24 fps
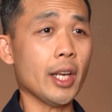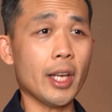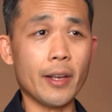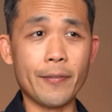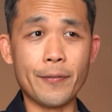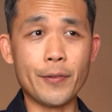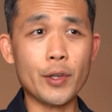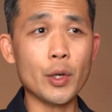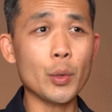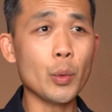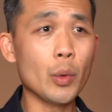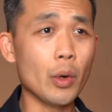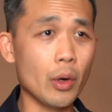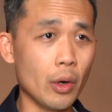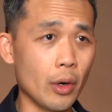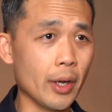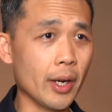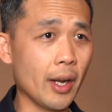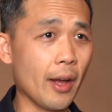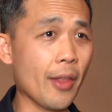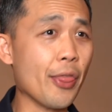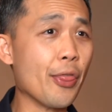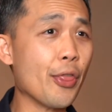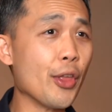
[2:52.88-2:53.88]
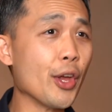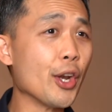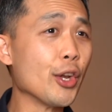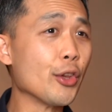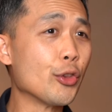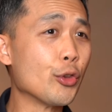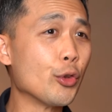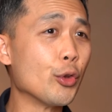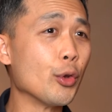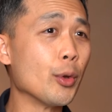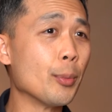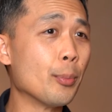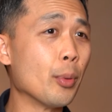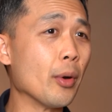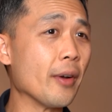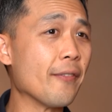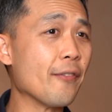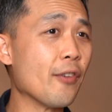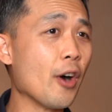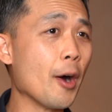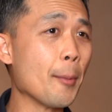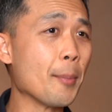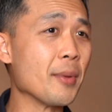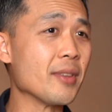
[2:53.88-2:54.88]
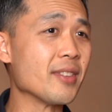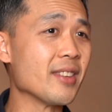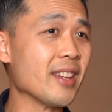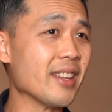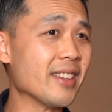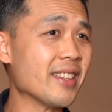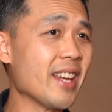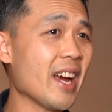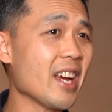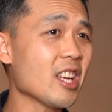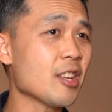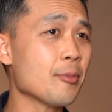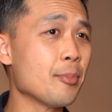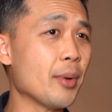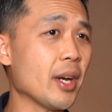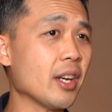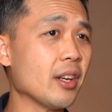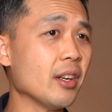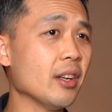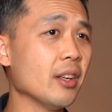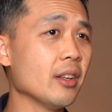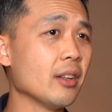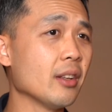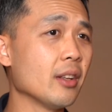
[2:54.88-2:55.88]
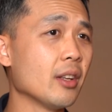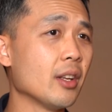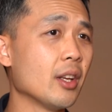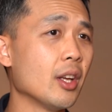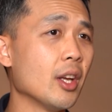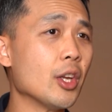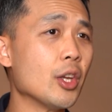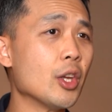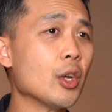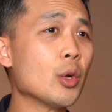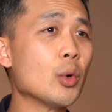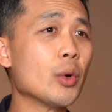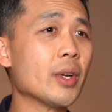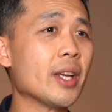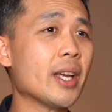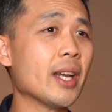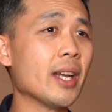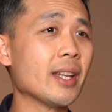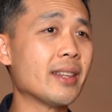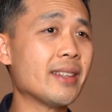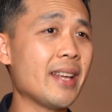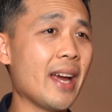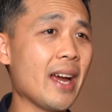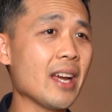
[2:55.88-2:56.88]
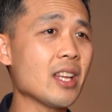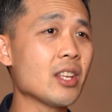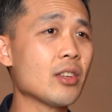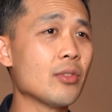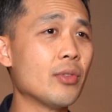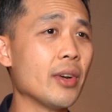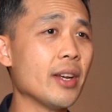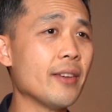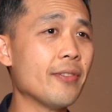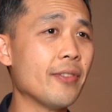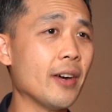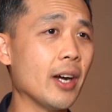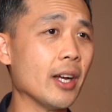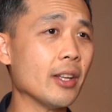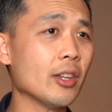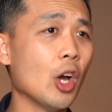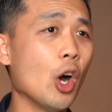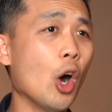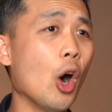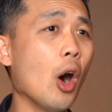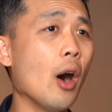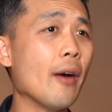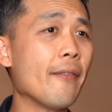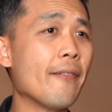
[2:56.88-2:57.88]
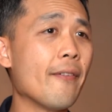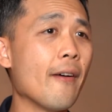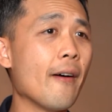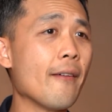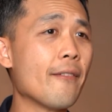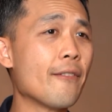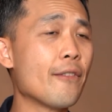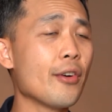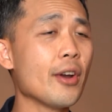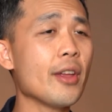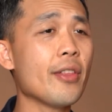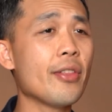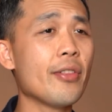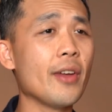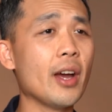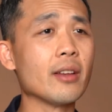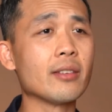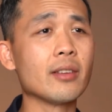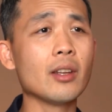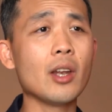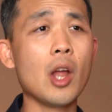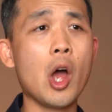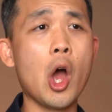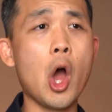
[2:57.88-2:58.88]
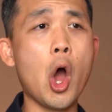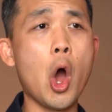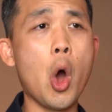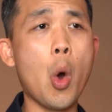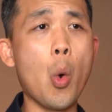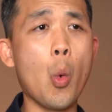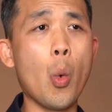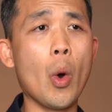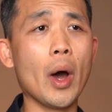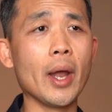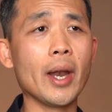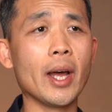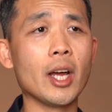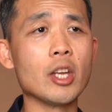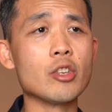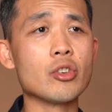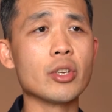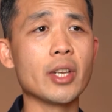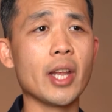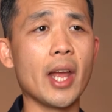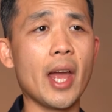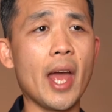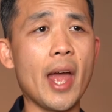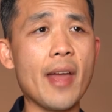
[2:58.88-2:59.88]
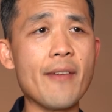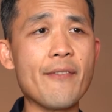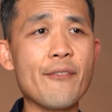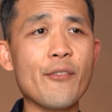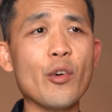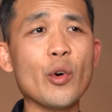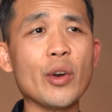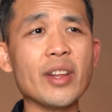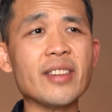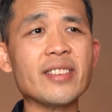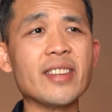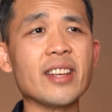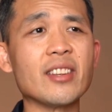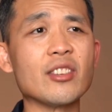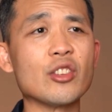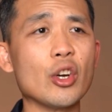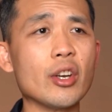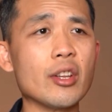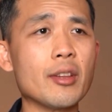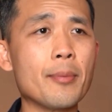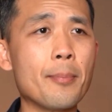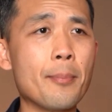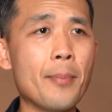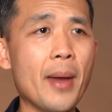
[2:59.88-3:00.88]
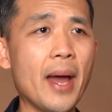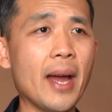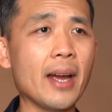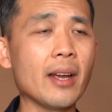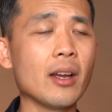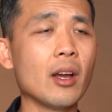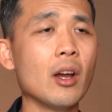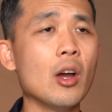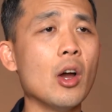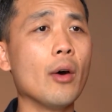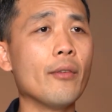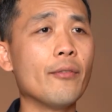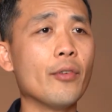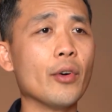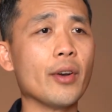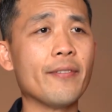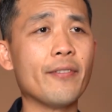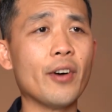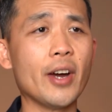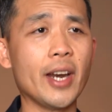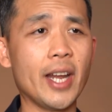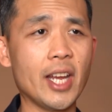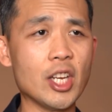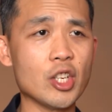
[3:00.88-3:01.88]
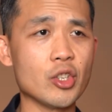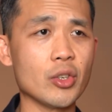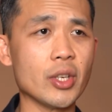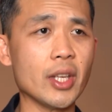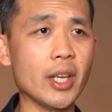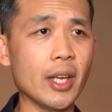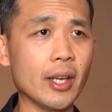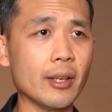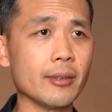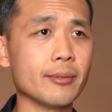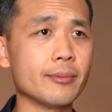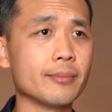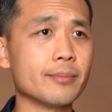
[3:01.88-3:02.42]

If you were on a 32.5% tax bracket, you could get a tax refund of $3,146 back for the financial year.